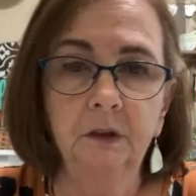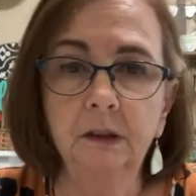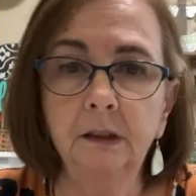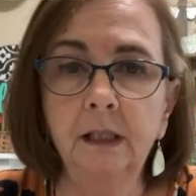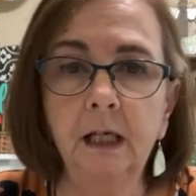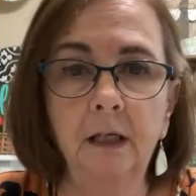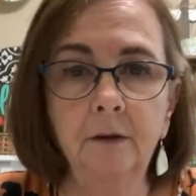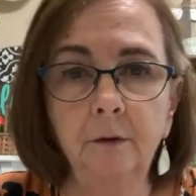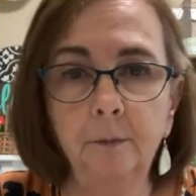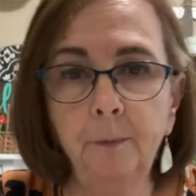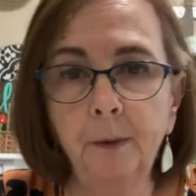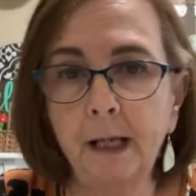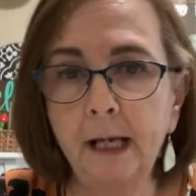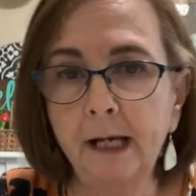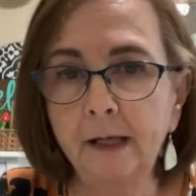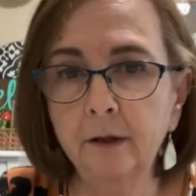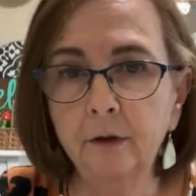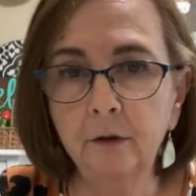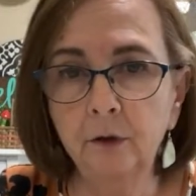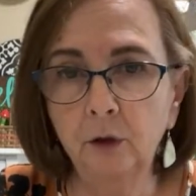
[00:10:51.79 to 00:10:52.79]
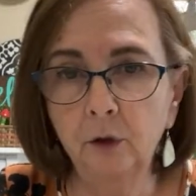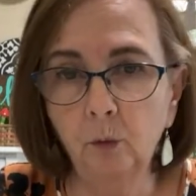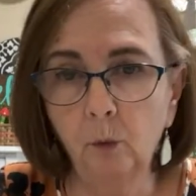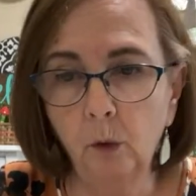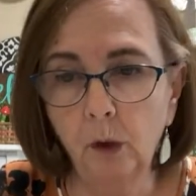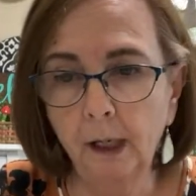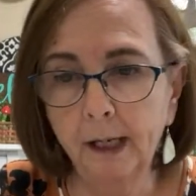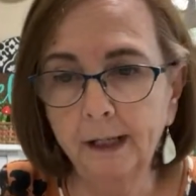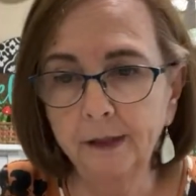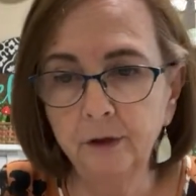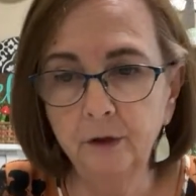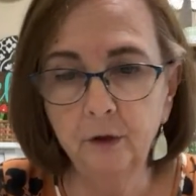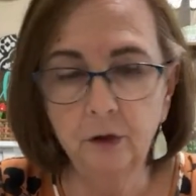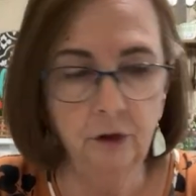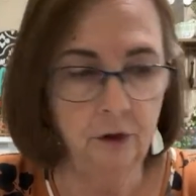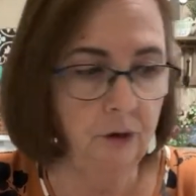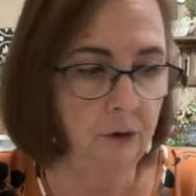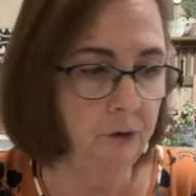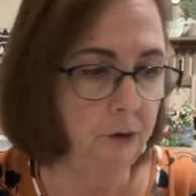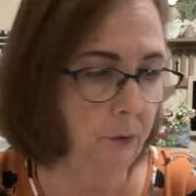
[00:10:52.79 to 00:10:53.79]
kind of a pattern that you want. You
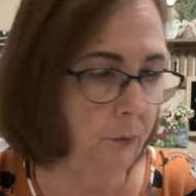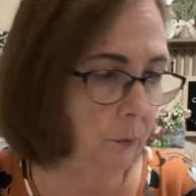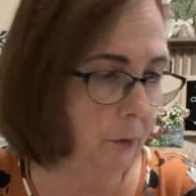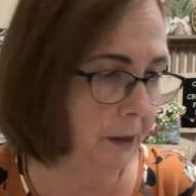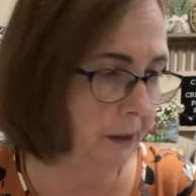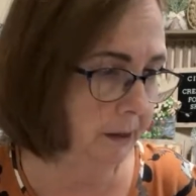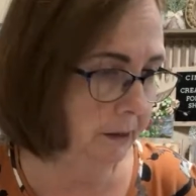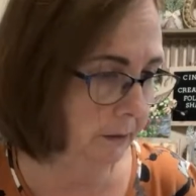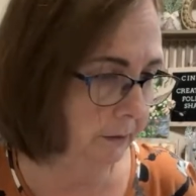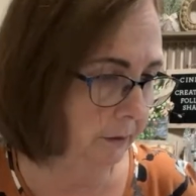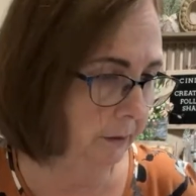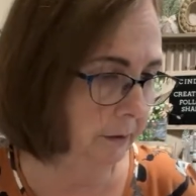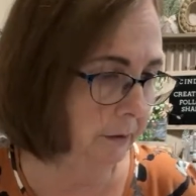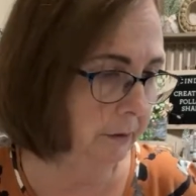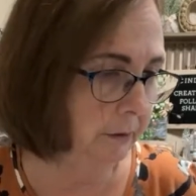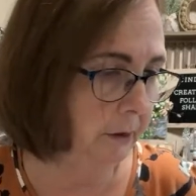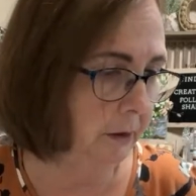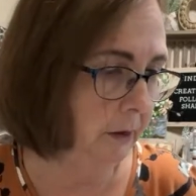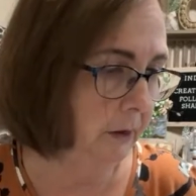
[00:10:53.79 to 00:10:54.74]
could use a regular